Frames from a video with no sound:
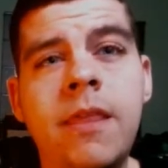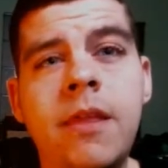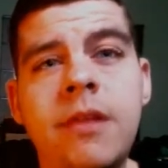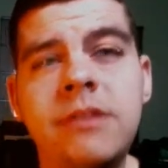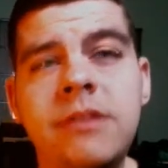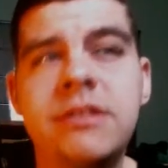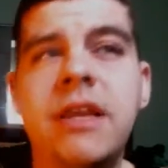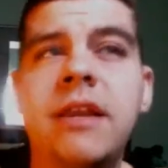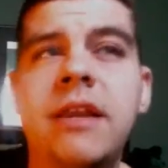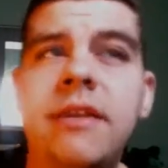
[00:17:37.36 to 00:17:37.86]

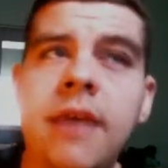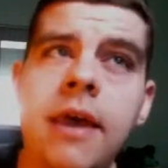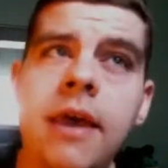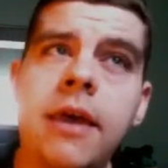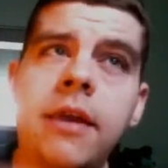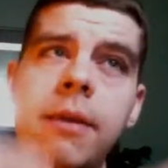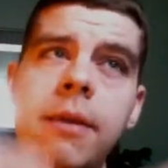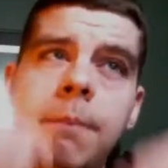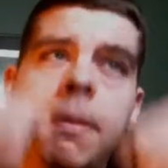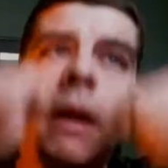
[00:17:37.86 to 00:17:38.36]
It's like
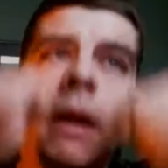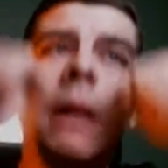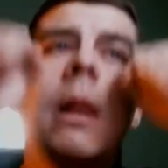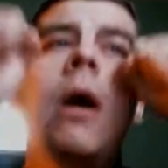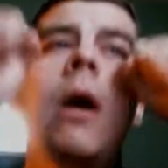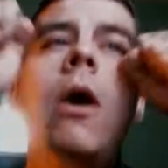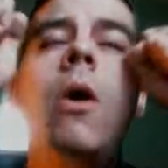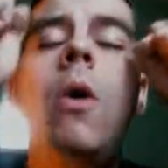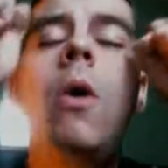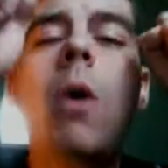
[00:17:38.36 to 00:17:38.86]
taking a
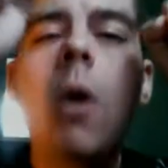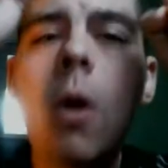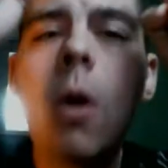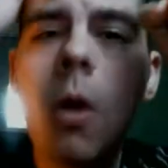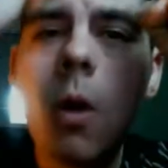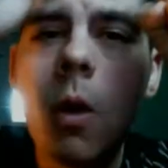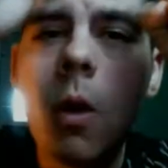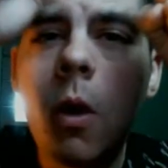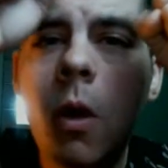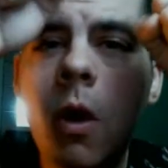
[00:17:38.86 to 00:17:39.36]
pillow
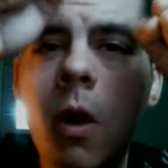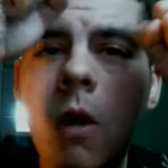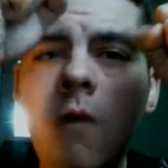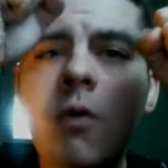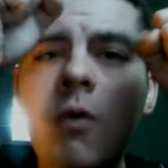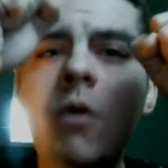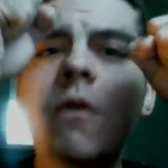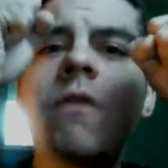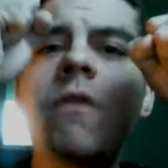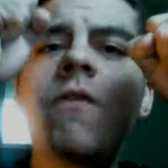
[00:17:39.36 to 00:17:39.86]

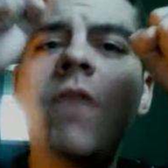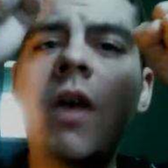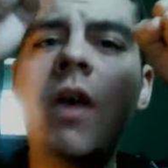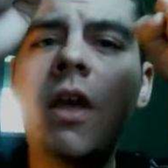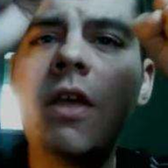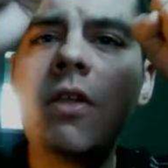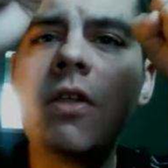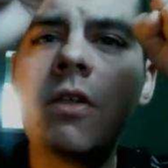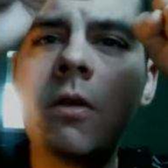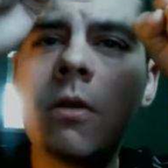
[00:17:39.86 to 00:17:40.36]
over your
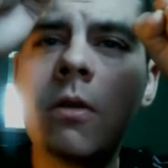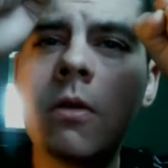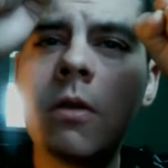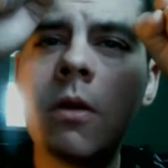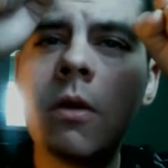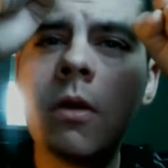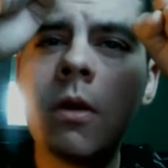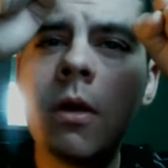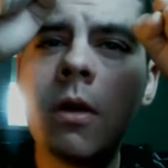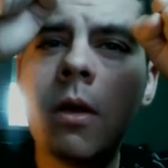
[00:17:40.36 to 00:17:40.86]
face and,
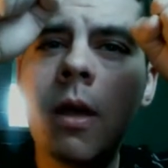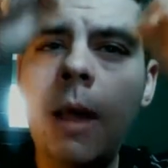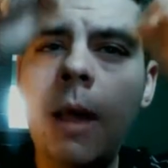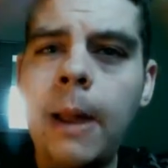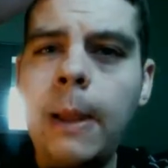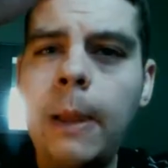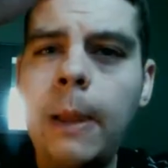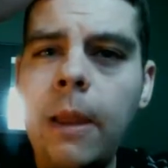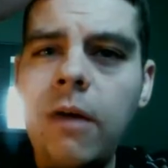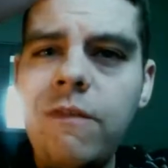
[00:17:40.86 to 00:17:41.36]

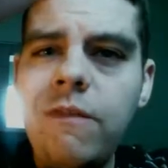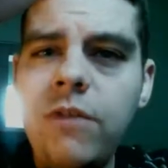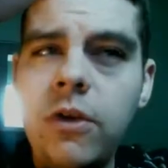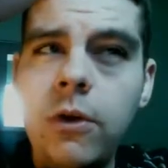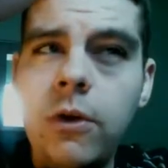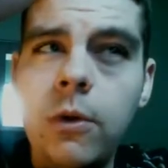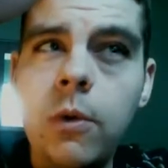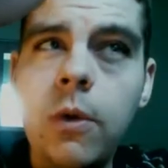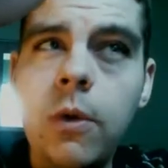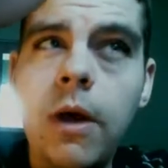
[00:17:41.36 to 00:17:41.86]
I love
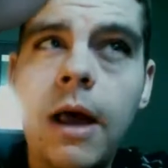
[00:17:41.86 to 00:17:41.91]
you